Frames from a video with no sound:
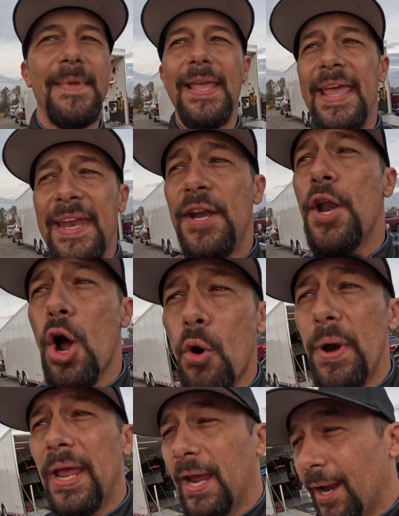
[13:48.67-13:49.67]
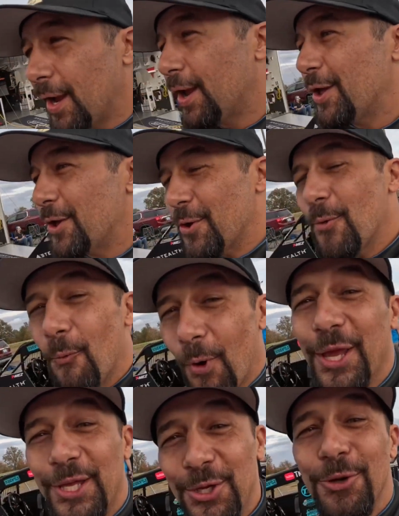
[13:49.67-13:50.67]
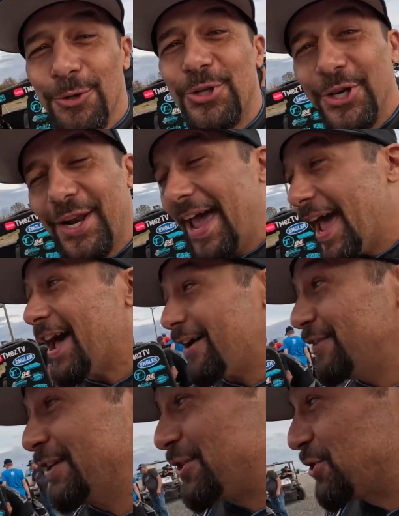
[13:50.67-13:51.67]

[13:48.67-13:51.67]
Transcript: And knowing what you should have is